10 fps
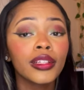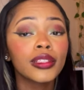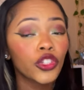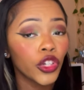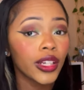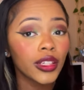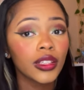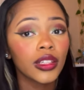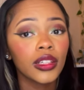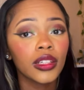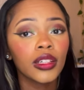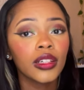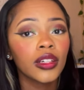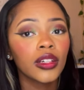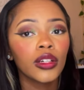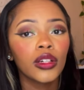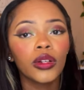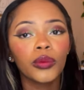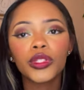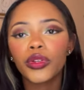to Jen,
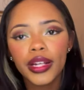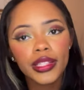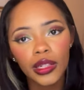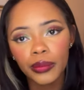was crazy to